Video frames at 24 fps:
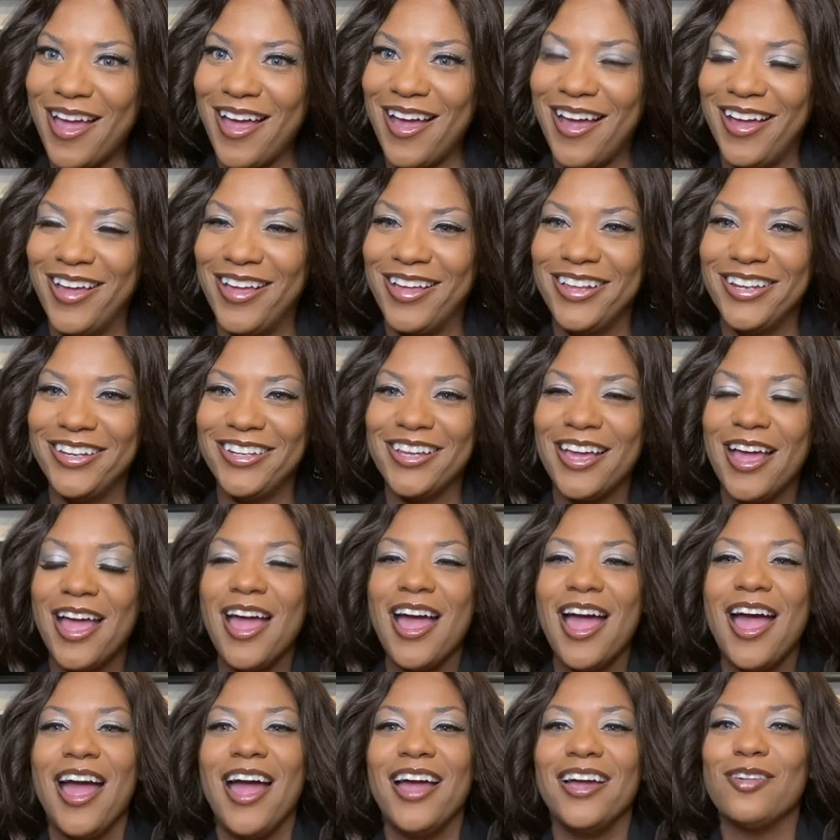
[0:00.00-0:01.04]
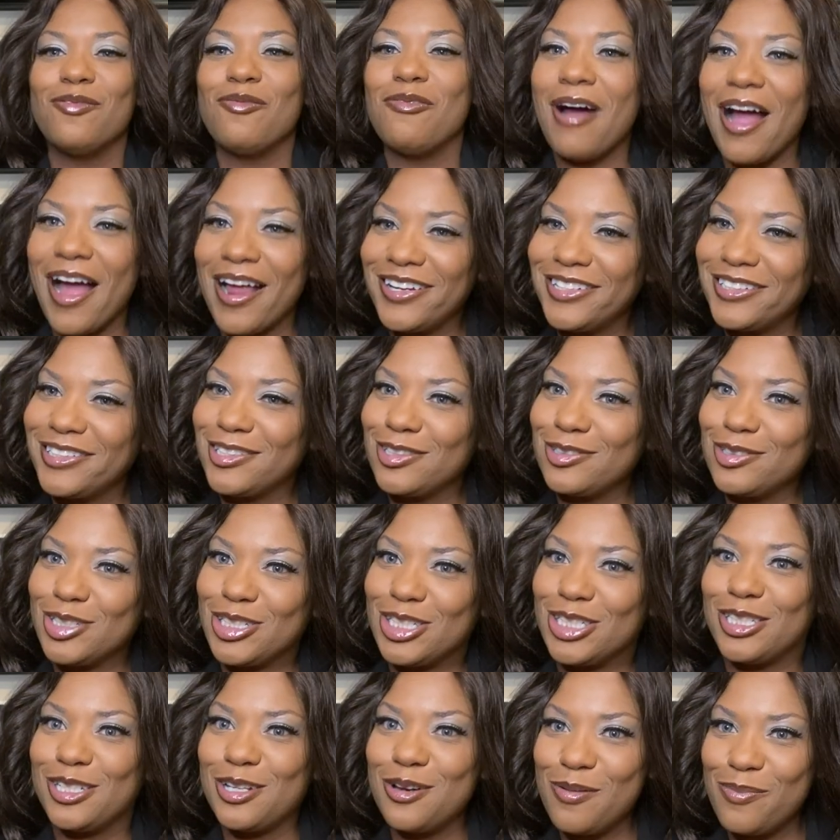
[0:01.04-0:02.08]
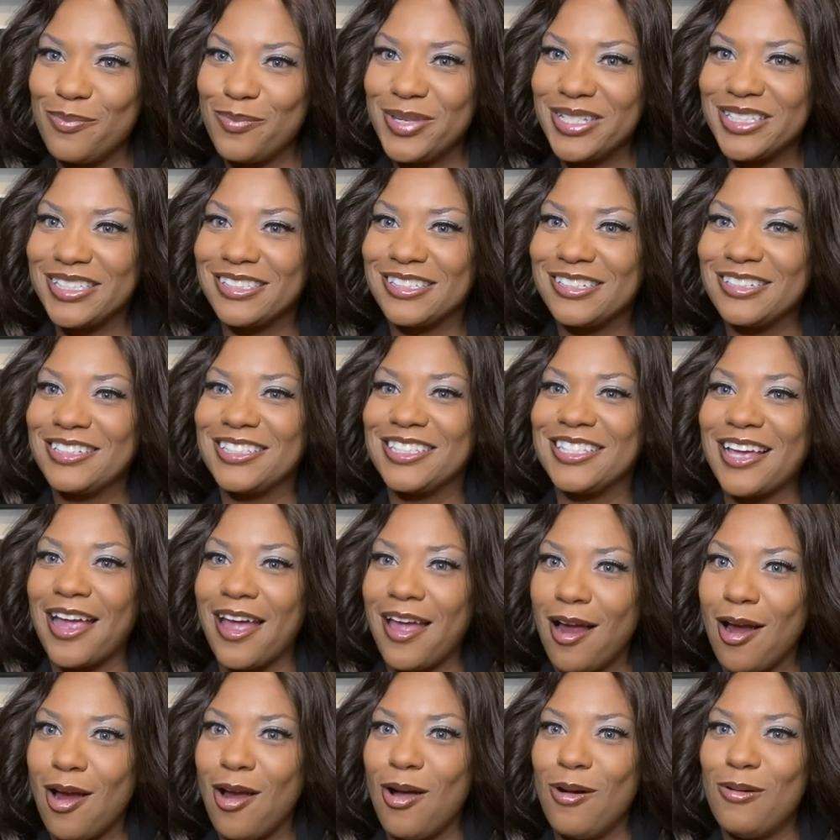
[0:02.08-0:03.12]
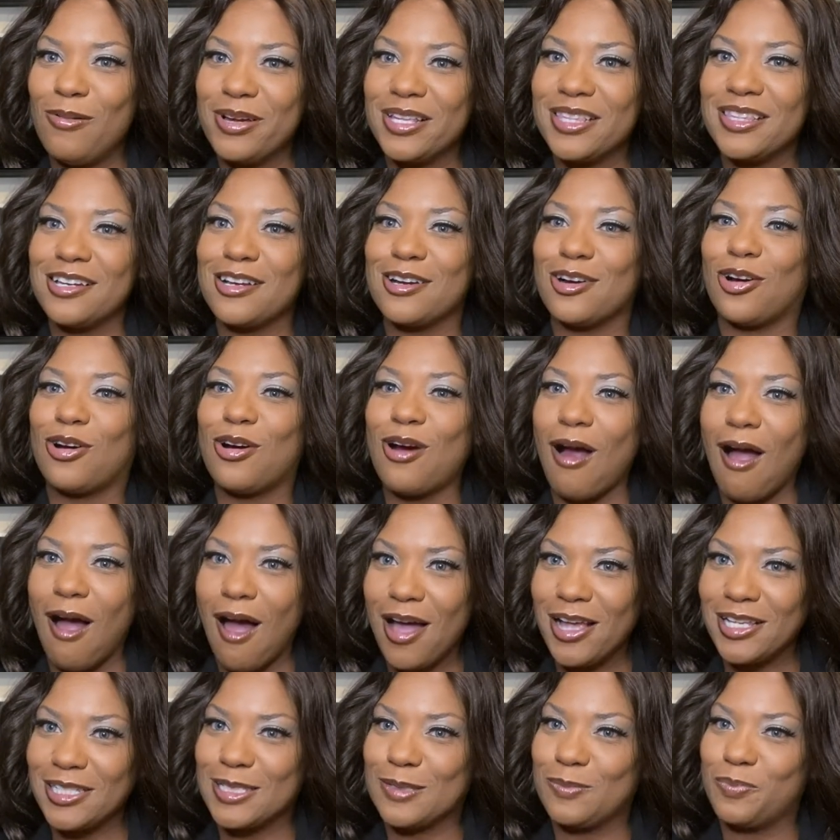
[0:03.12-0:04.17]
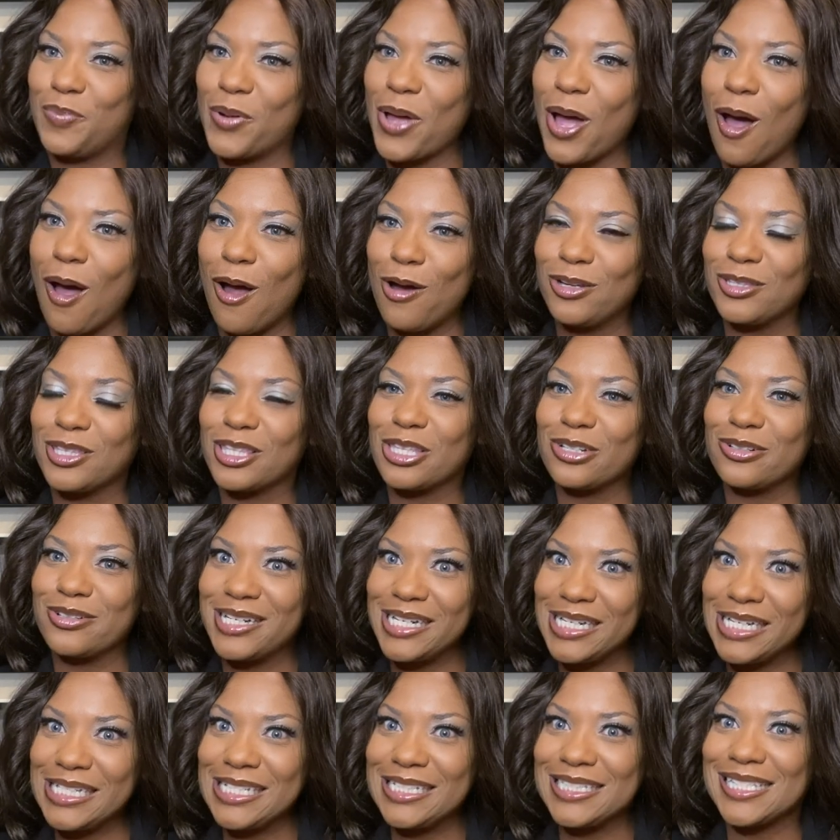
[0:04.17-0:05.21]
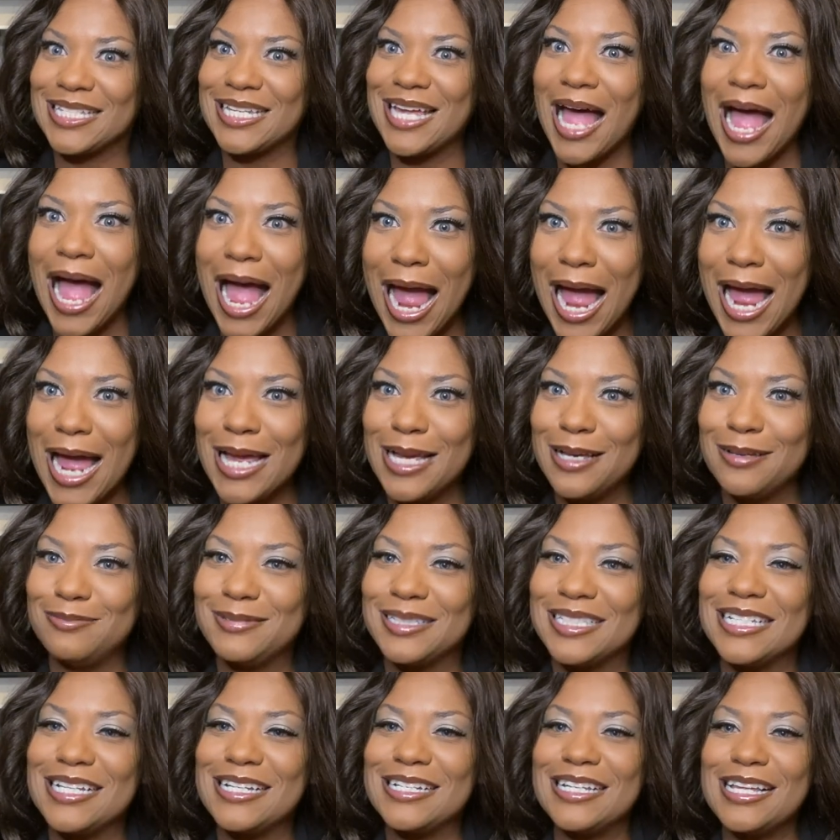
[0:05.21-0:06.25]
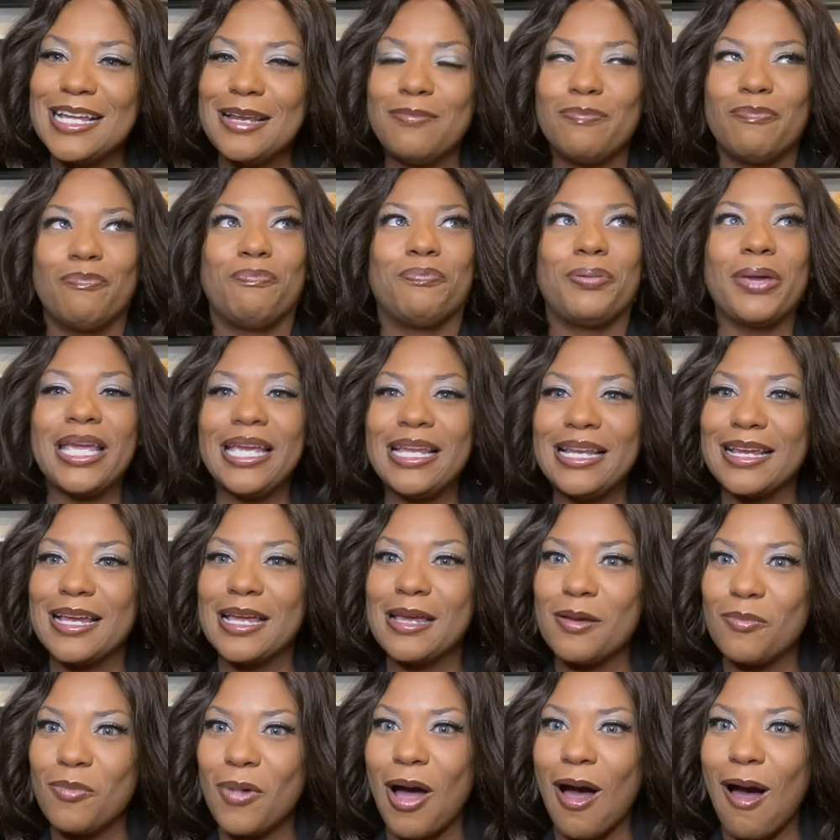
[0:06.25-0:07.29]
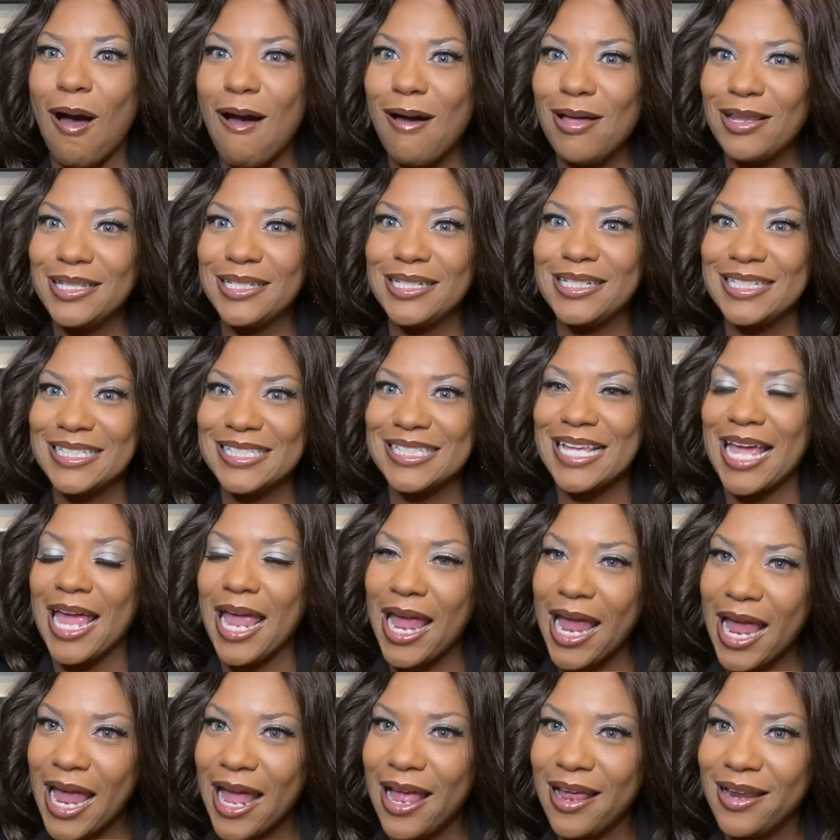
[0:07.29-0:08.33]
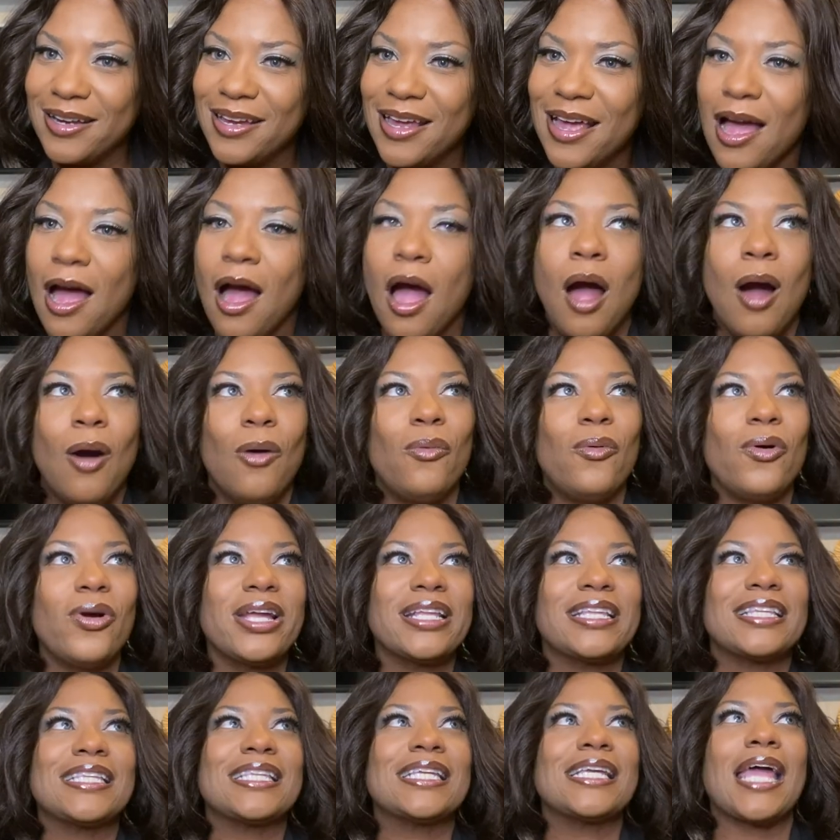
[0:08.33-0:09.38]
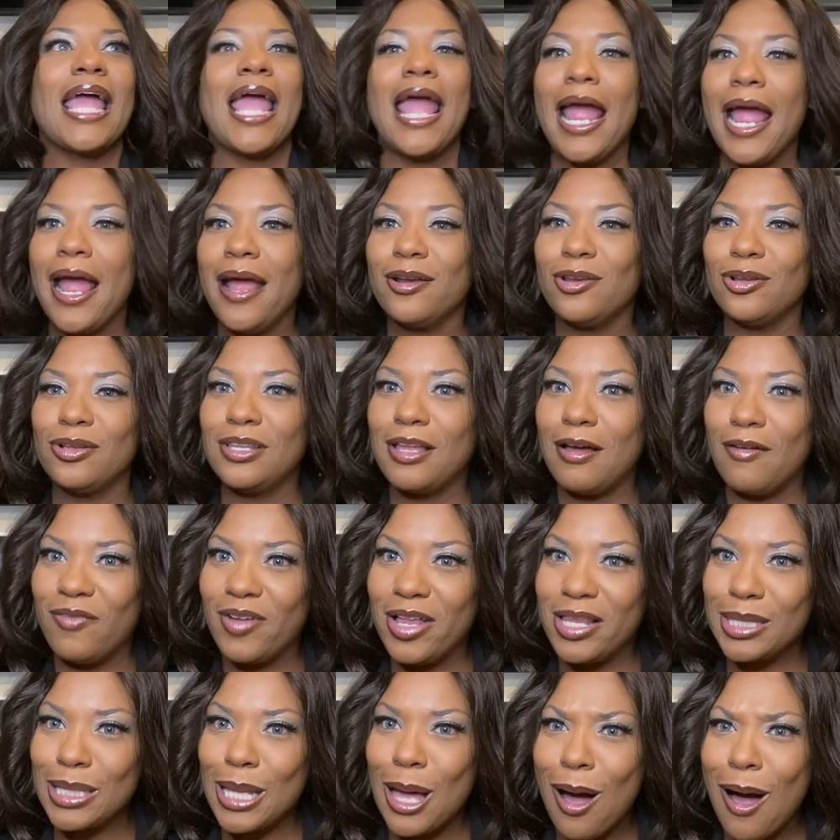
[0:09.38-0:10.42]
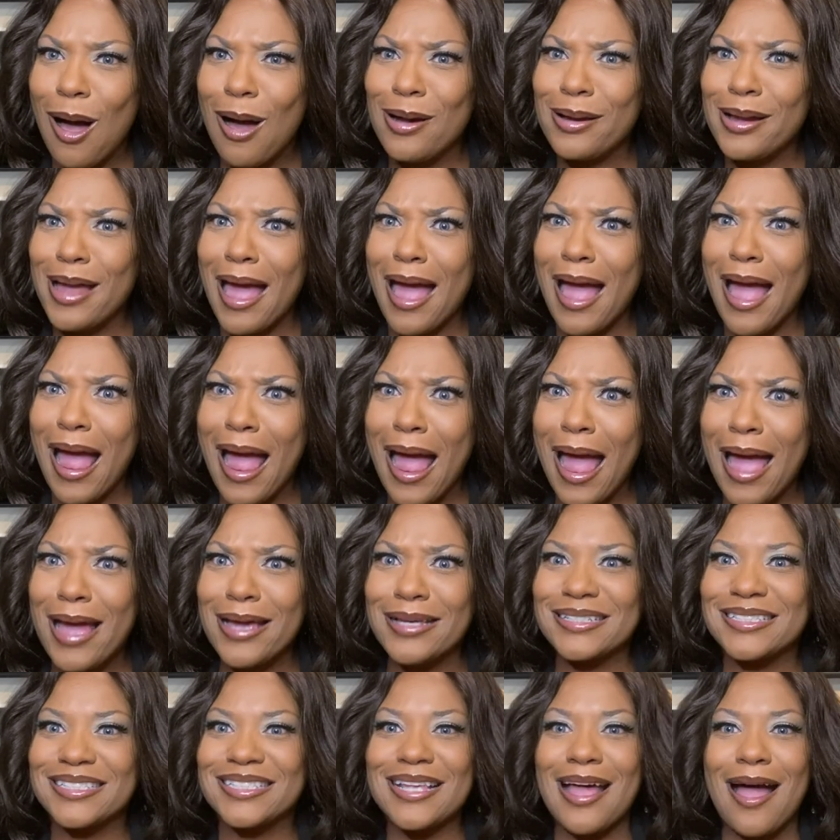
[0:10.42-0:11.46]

Why did you shoot Mr. Daryl with a crossbow three times and then beat him all in his head with the handle of a long axe?